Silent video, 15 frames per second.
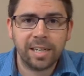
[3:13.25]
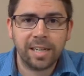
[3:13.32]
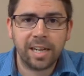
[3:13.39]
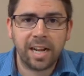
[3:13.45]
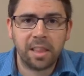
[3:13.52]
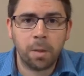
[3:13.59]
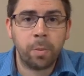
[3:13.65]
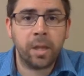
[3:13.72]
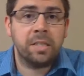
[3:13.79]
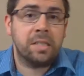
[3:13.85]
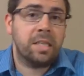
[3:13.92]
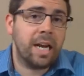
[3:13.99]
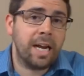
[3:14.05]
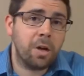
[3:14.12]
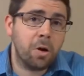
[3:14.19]
And the place
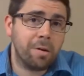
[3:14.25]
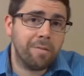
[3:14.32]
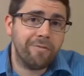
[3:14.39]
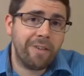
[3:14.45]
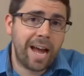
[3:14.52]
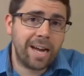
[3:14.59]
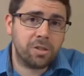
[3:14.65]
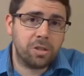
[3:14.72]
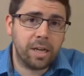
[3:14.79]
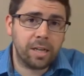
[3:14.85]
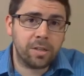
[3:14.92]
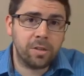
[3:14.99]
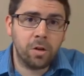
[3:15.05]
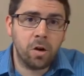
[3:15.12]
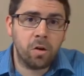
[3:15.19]
that I go to fact
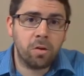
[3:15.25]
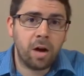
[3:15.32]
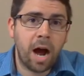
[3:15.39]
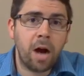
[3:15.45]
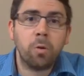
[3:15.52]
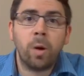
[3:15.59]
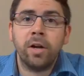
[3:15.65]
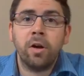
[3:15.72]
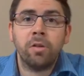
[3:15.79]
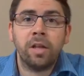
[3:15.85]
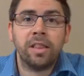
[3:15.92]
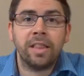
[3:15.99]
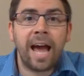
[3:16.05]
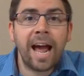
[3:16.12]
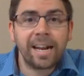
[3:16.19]
check, you know, how do I know
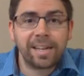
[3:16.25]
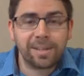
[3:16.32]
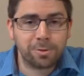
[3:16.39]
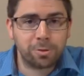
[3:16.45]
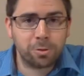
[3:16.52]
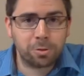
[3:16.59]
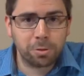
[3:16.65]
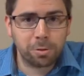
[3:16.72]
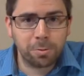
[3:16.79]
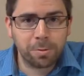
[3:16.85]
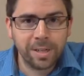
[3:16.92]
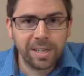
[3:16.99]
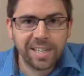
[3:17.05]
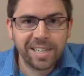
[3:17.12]
that that is true?